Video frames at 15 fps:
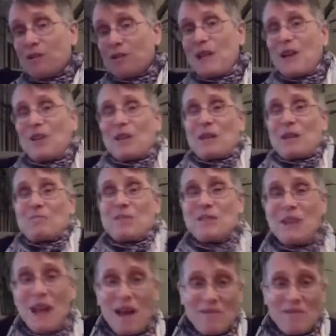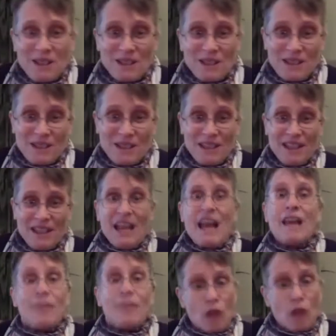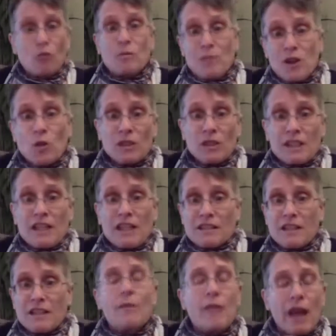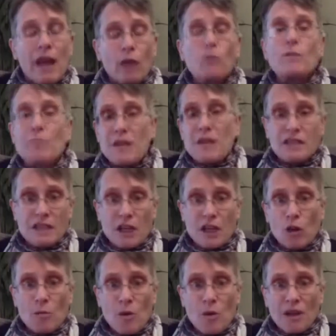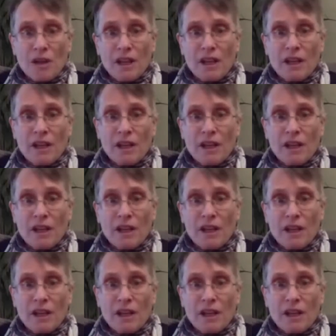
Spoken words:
carry it up to the heavens. And that would be a release, and that would be a ceremony.